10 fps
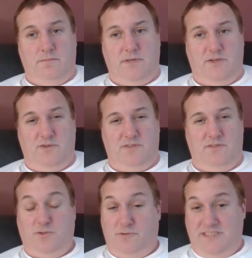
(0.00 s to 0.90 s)
because
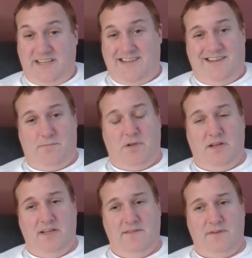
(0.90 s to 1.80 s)
juries aren't going to
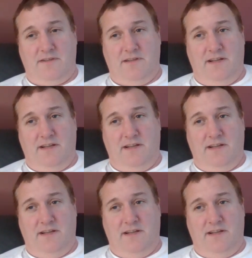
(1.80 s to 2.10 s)
believe it.